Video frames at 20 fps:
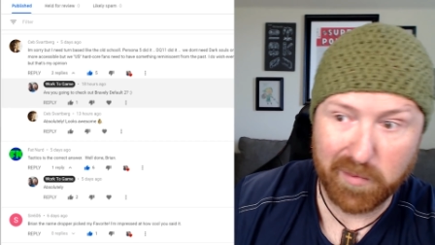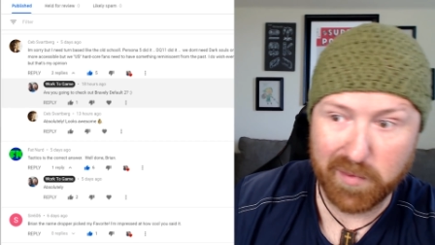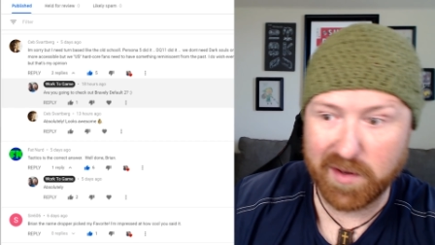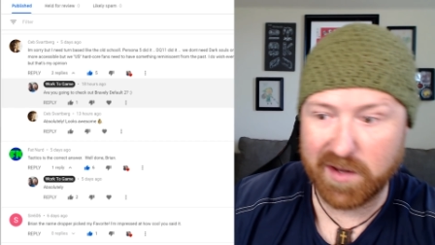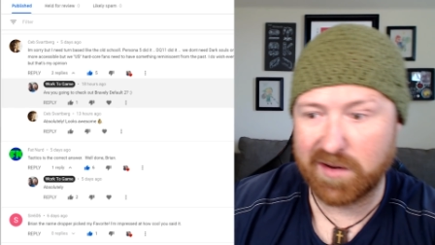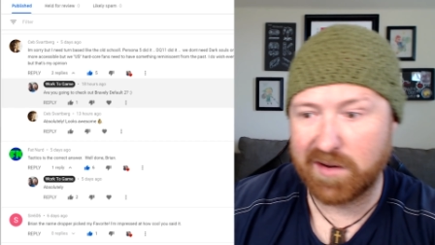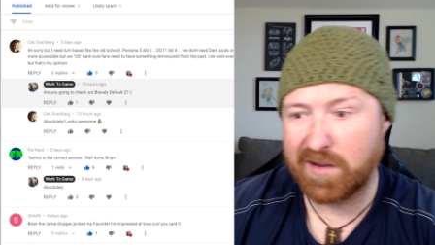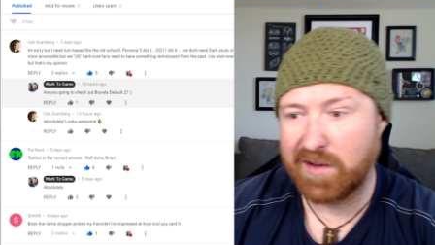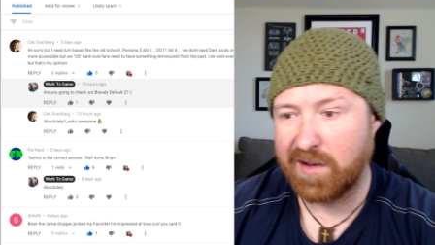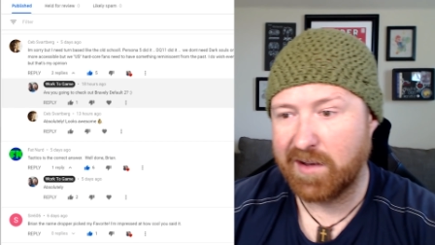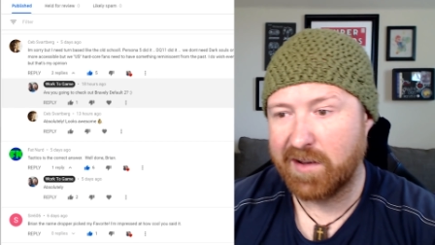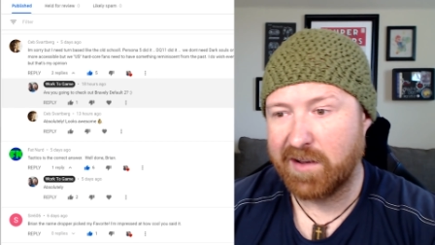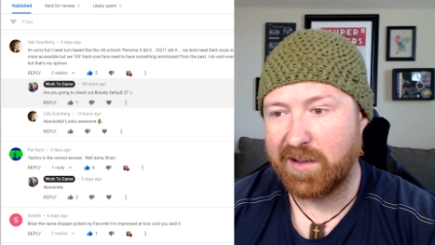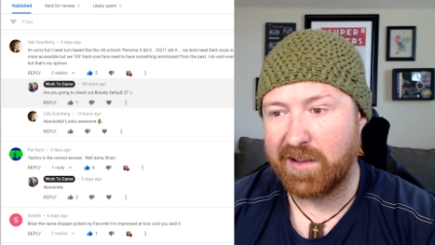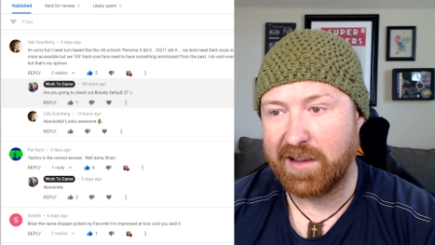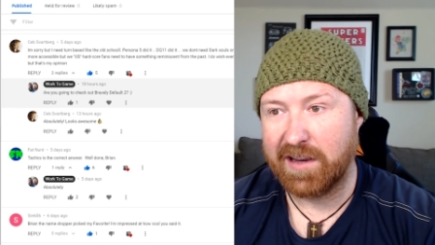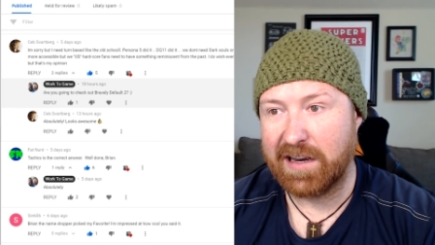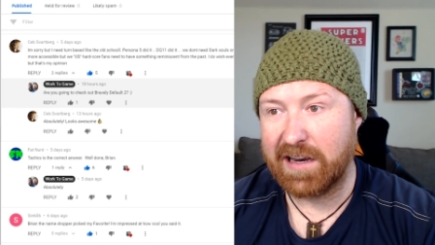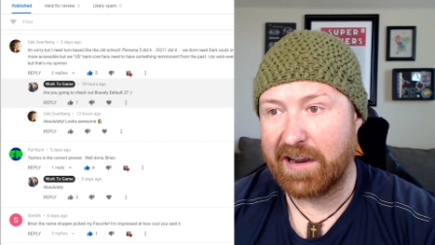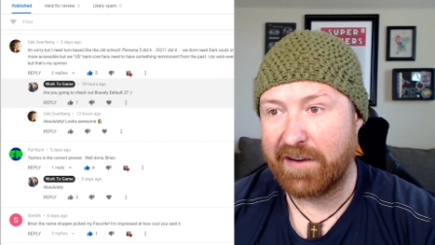but
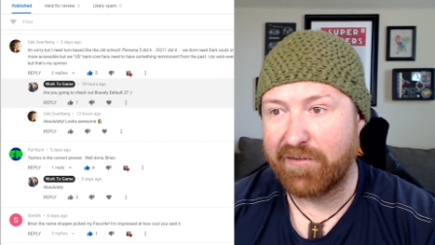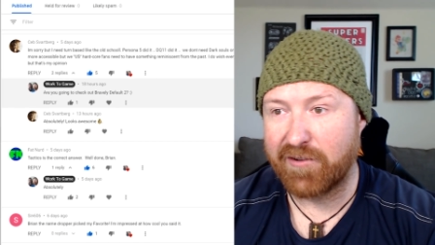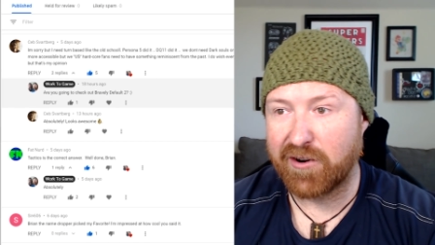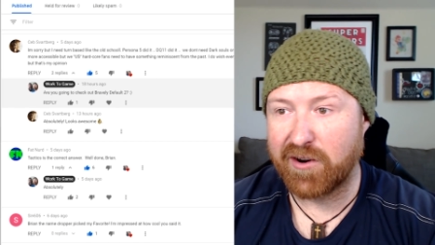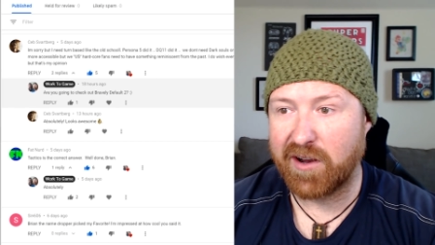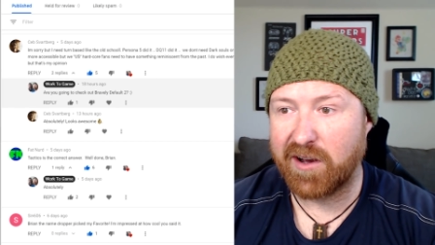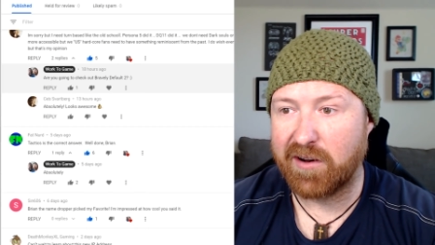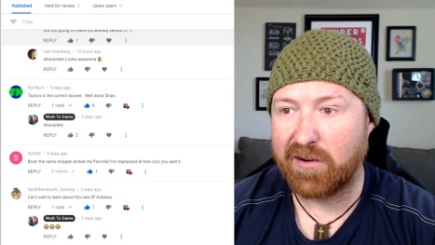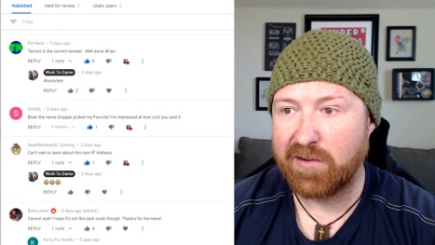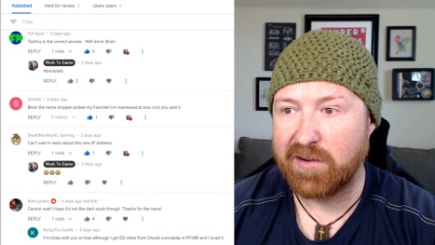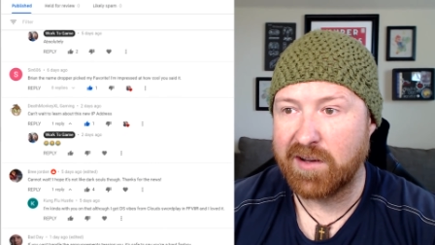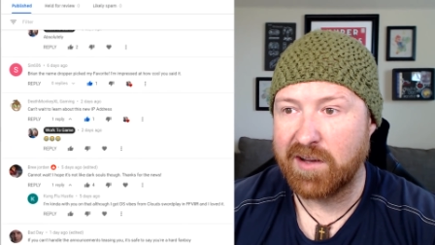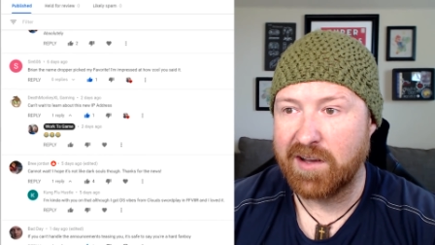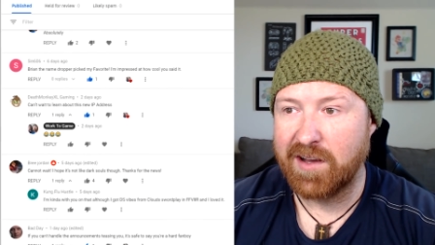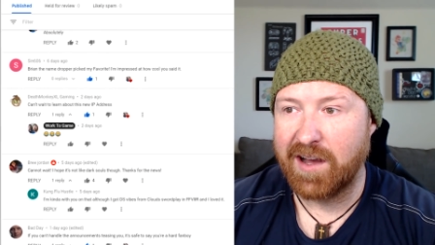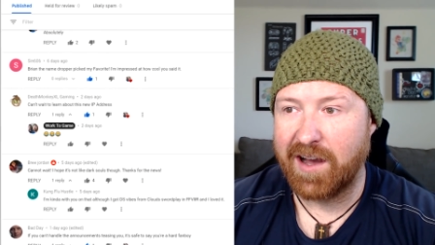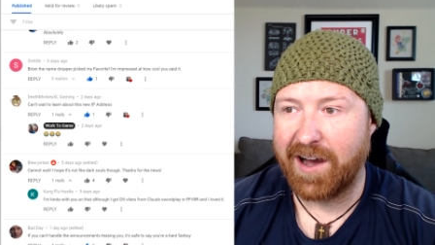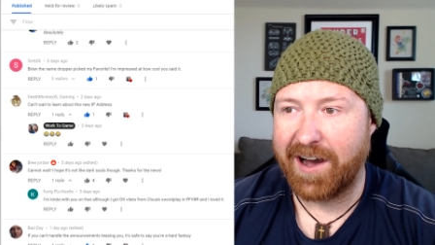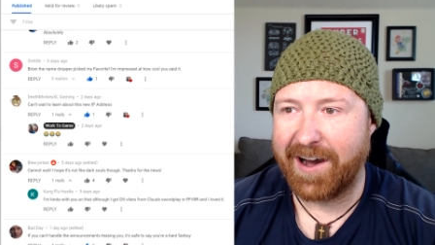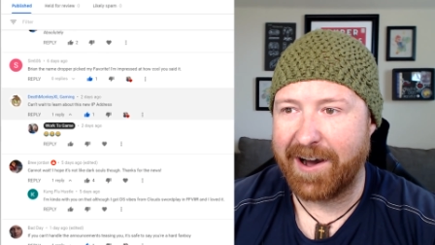you never know.
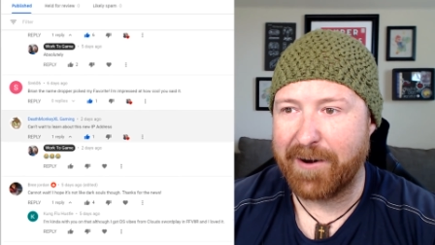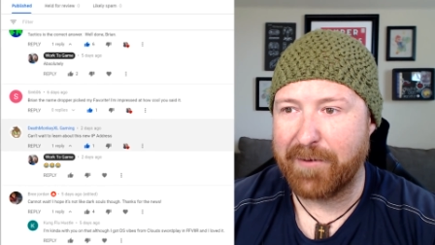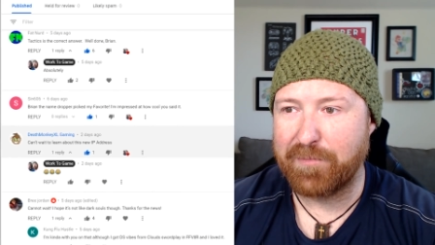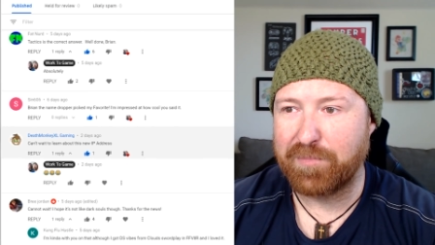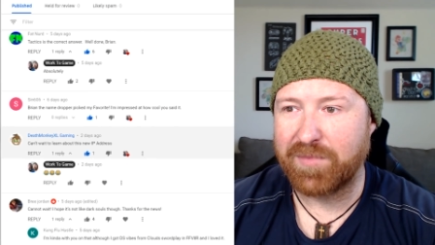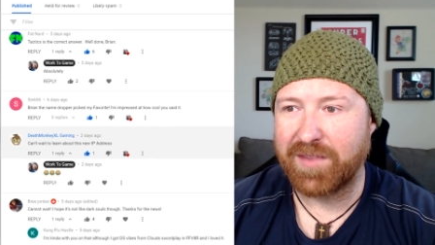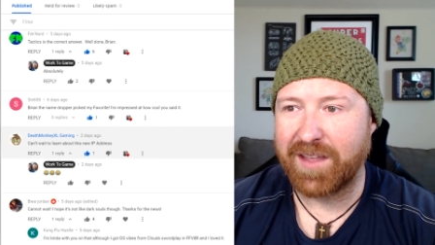Um,